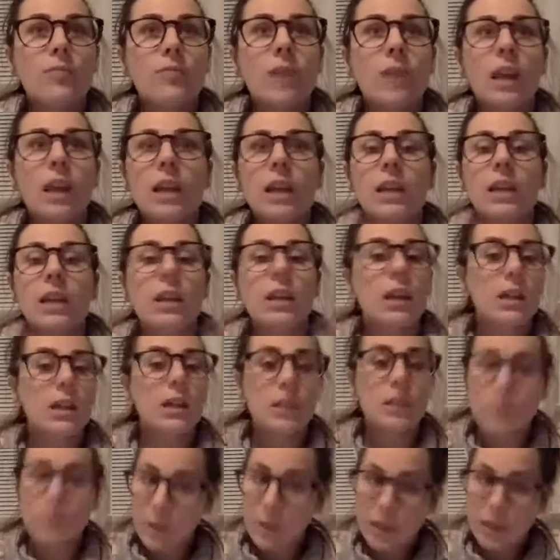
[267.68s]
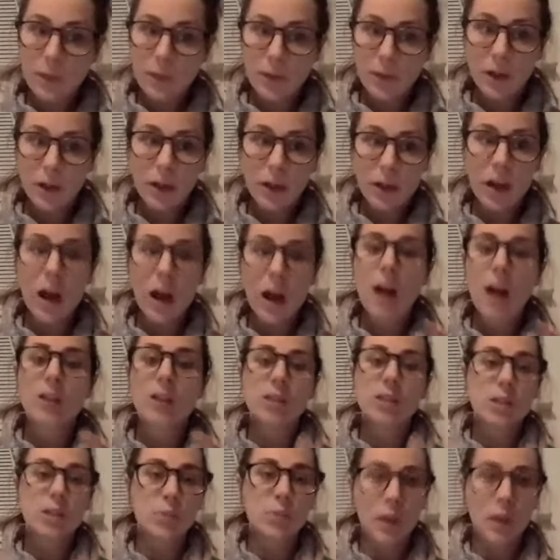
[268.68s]
anything specific, I'll
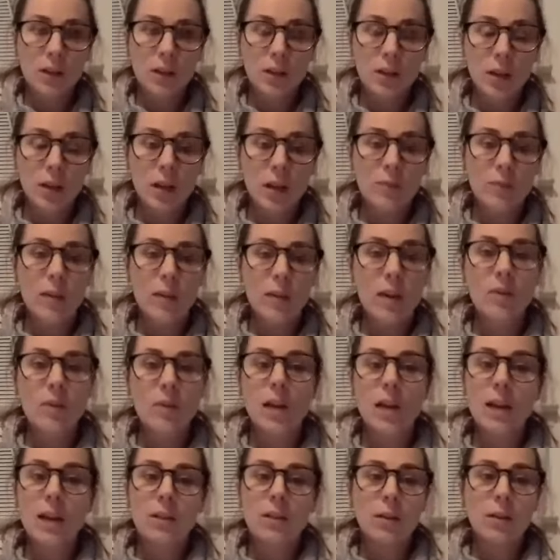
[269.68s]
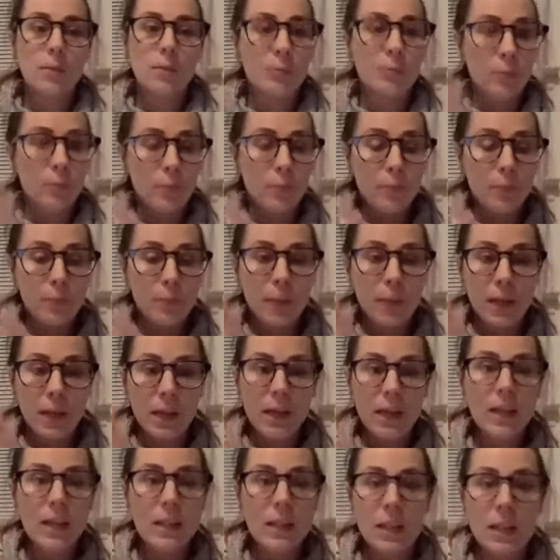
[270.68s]
just write their name down as a
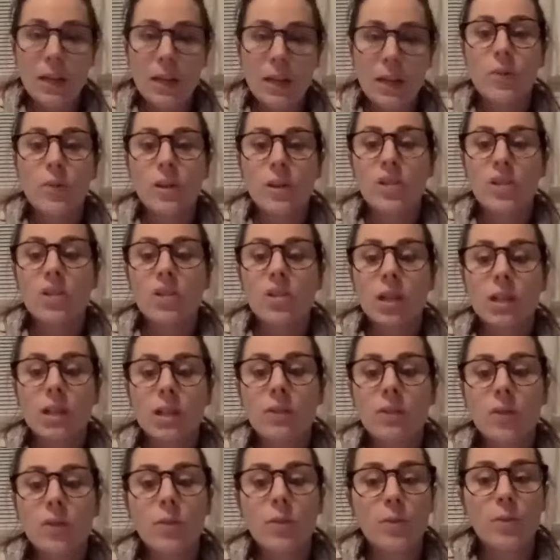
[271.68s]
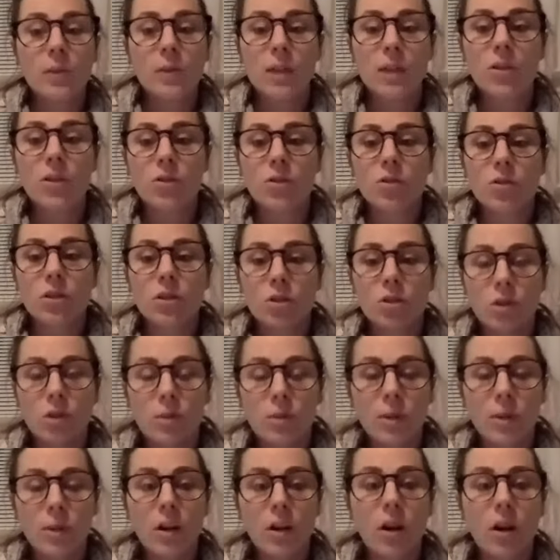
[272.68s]
PDT, which stands for potential
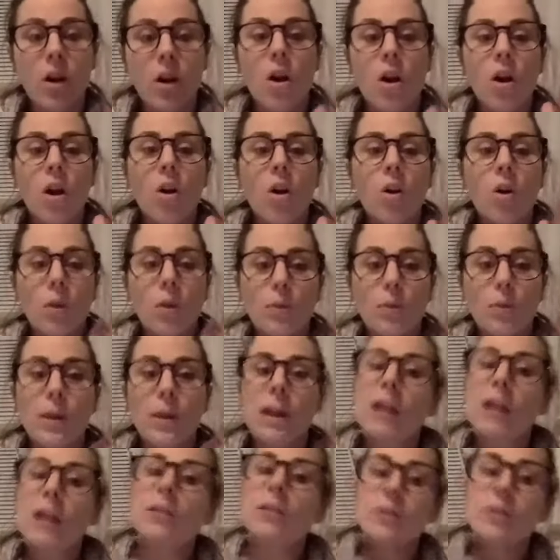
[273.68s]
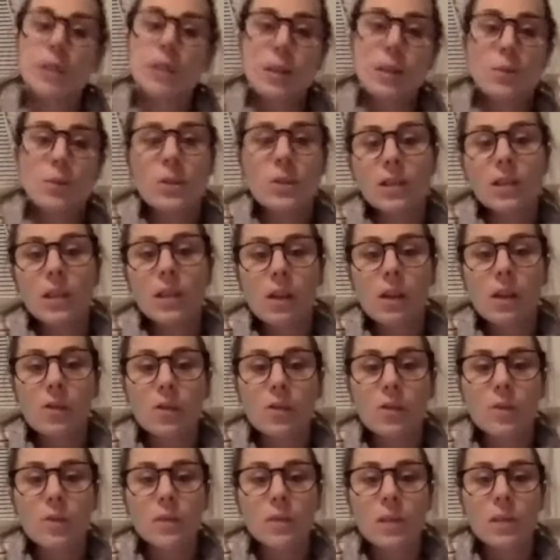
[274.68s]
distributor, or PLC, which stands
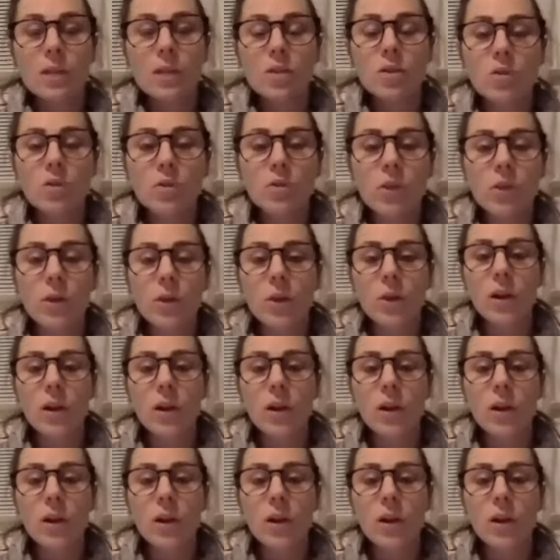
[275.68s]
for potential loyal